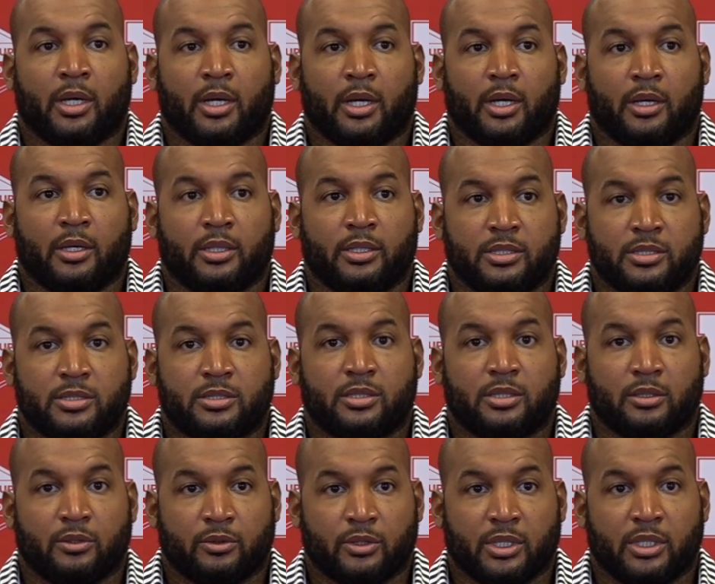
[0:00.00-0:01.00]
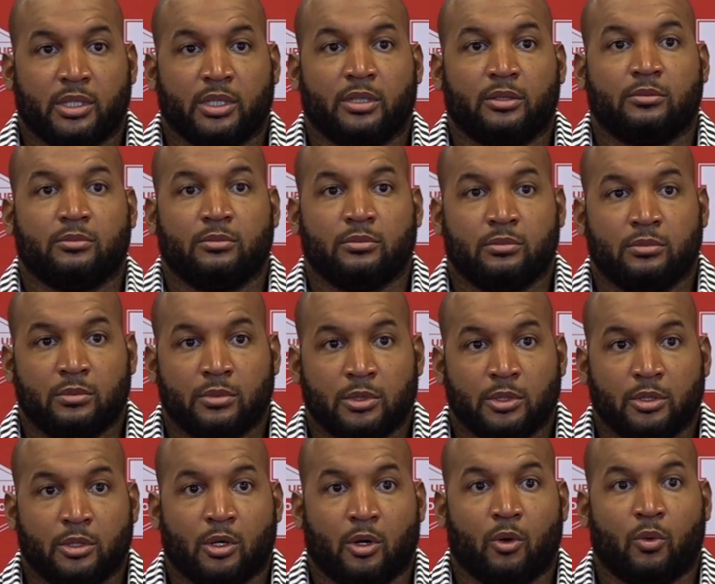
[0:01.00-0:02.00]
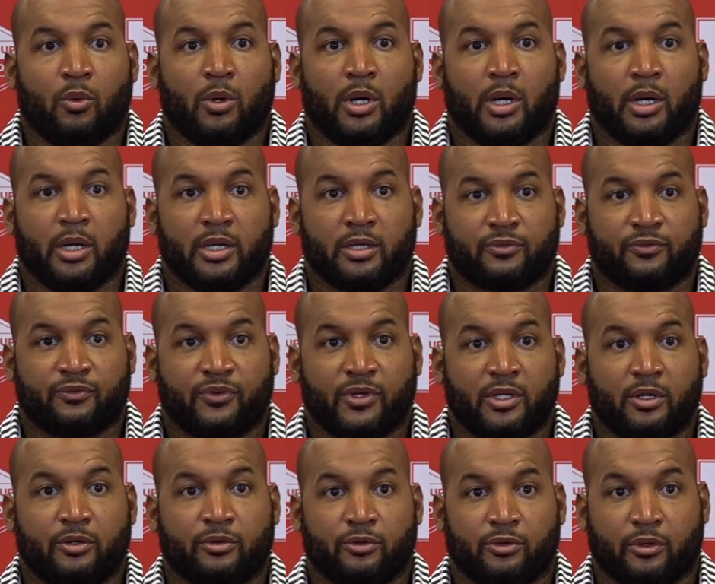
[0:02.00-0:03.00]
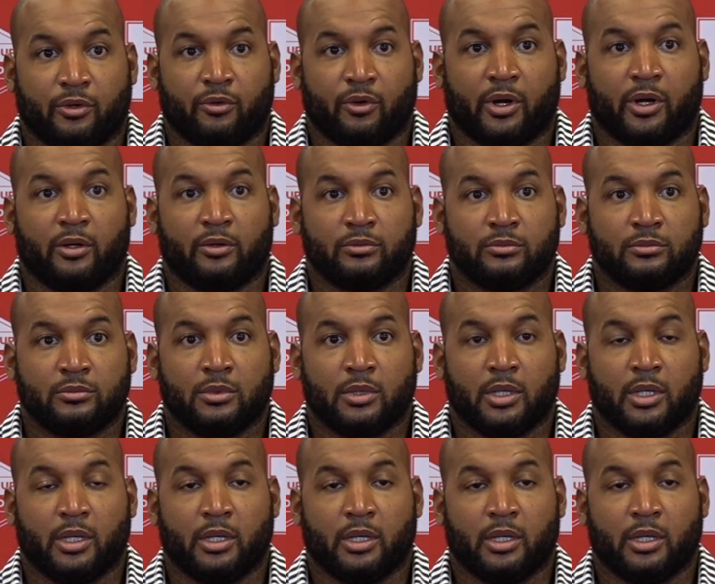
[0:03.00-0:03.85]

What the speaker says: and he's still getting, you know, his feet under the ground.